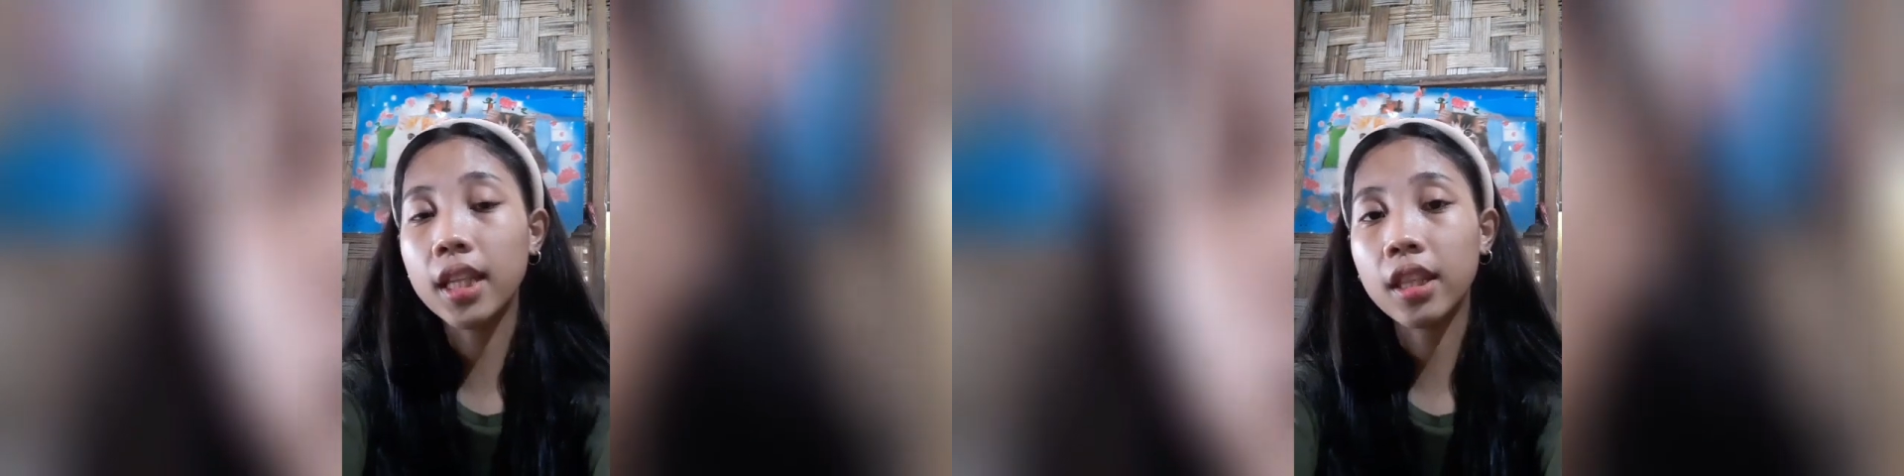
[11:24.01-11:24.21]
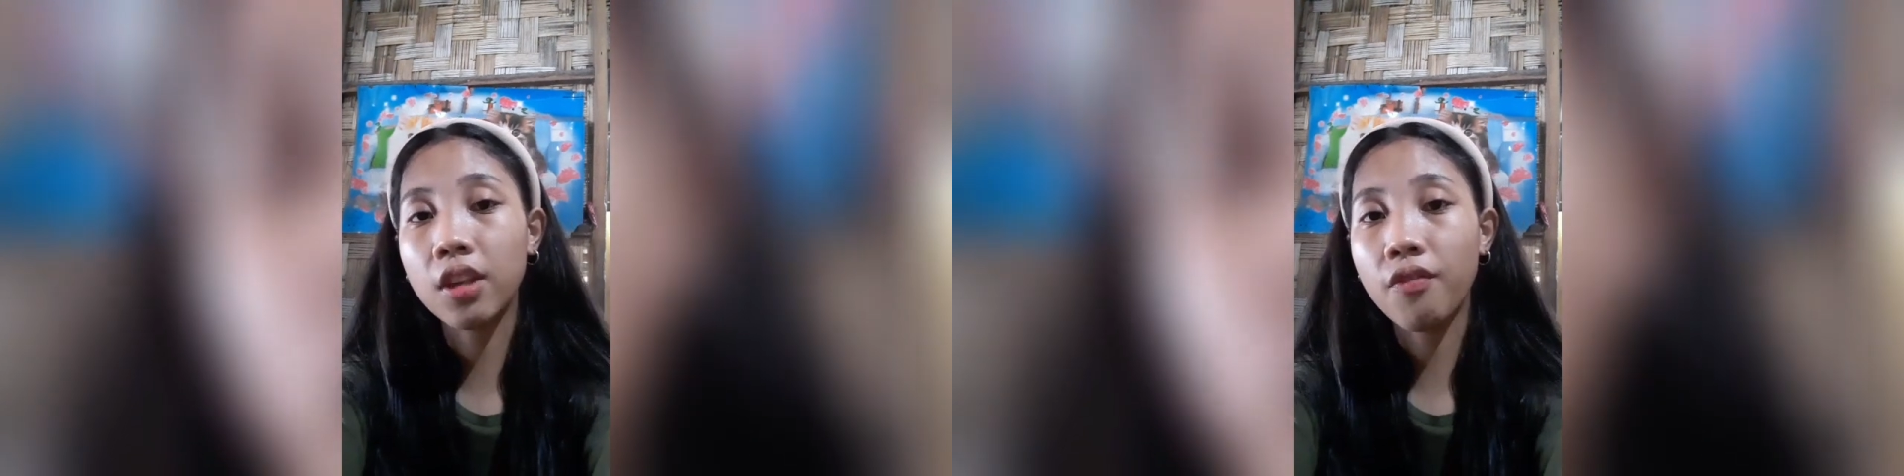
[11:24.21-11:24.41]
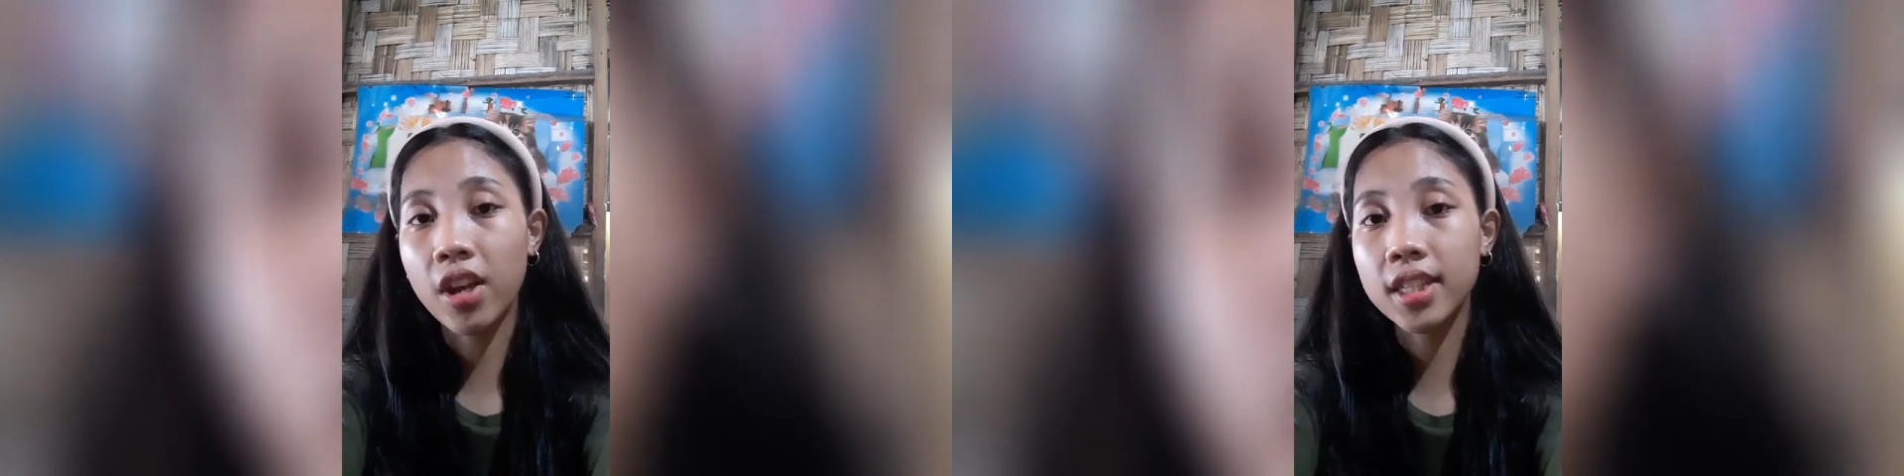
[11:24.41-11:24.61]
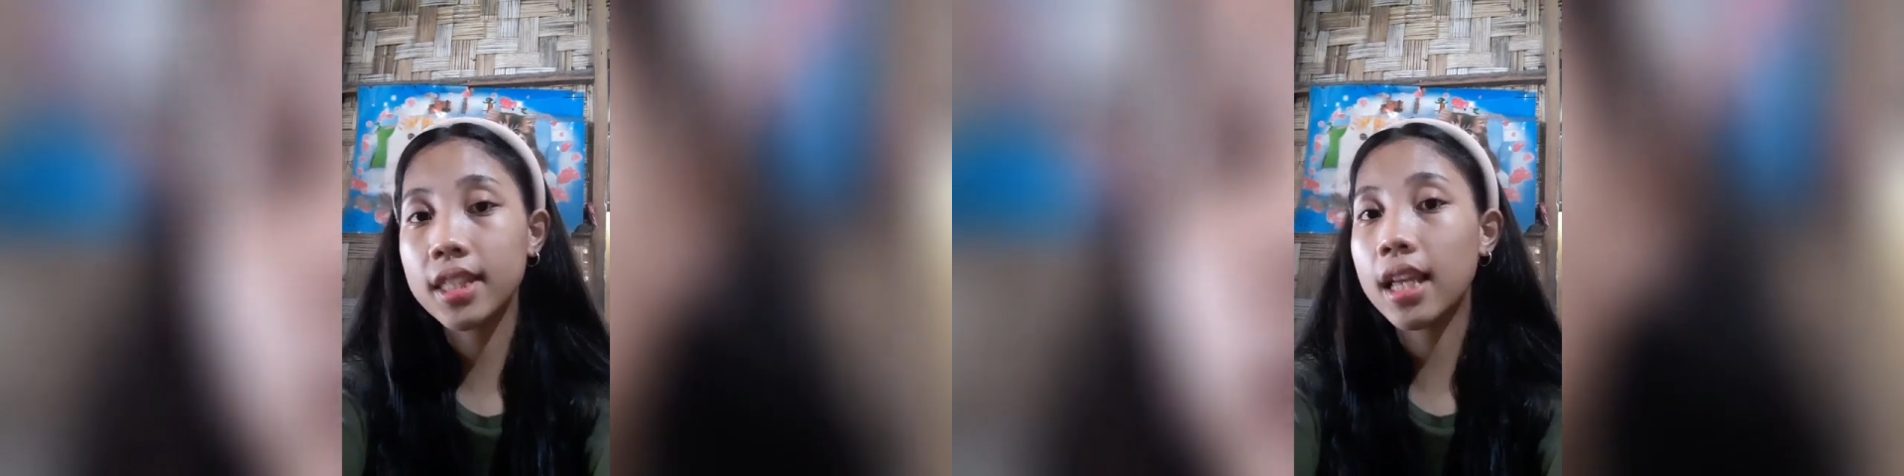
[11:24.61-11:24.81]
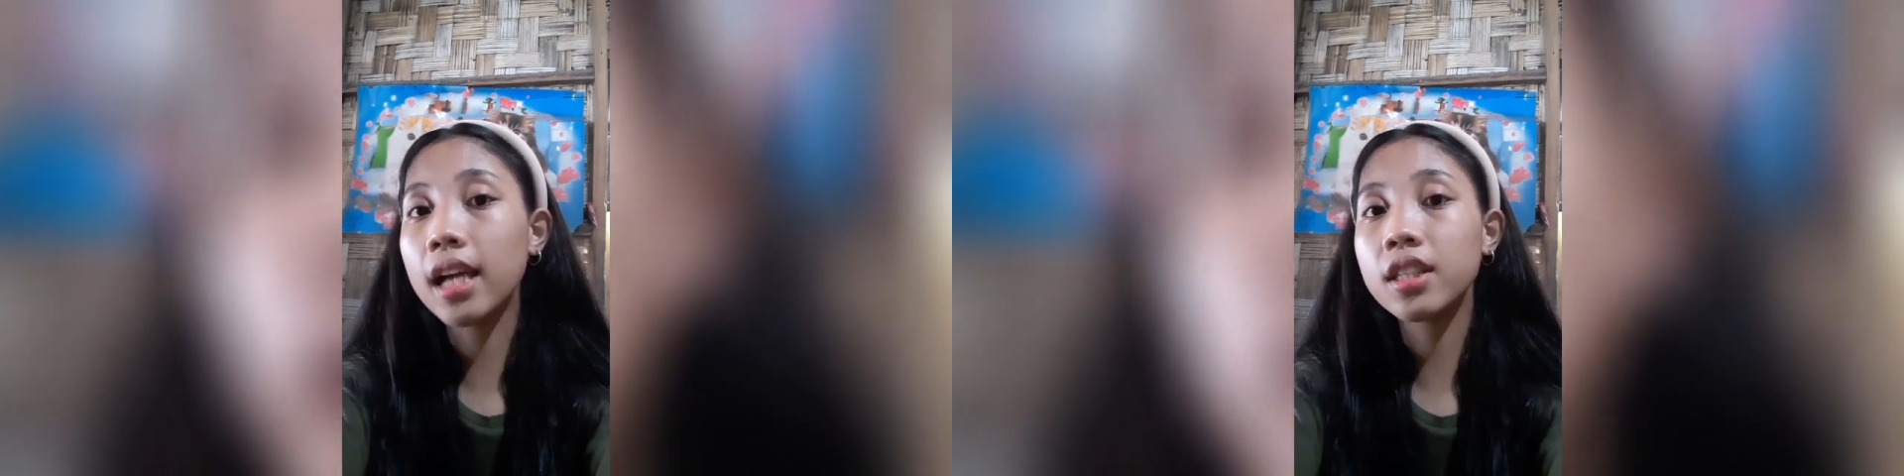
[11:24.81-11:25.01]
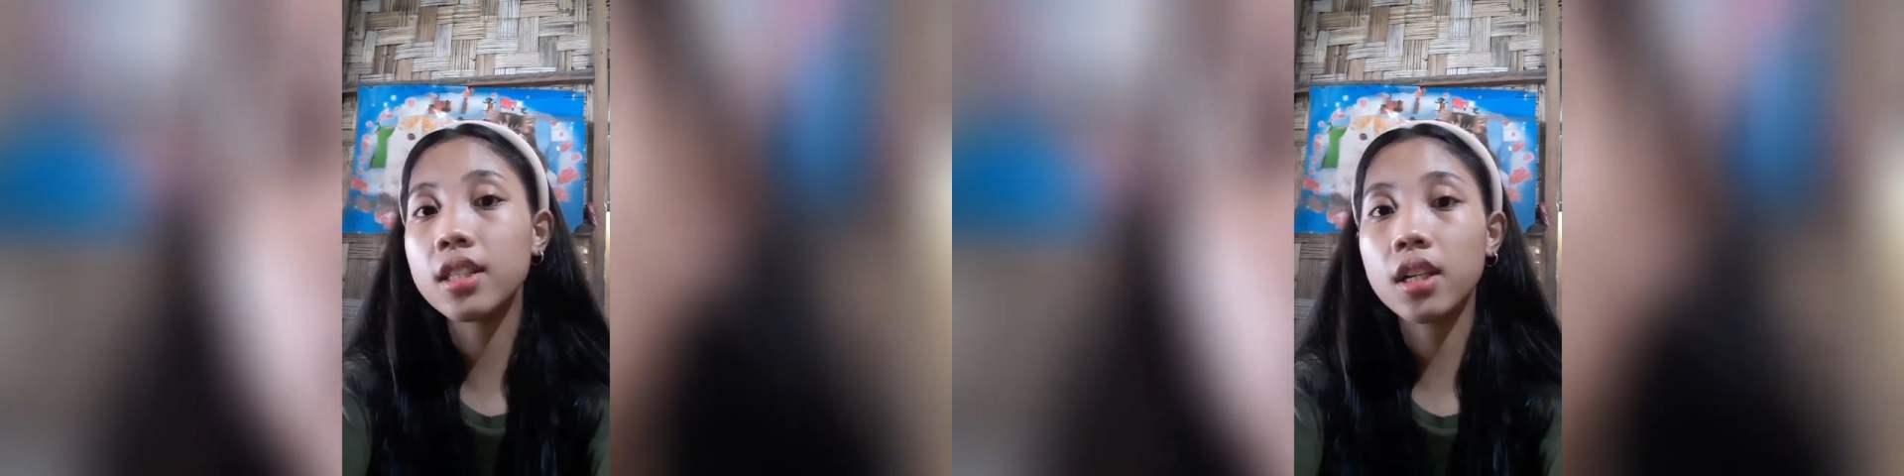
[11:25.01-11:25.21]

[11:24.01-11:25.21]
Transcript: and events that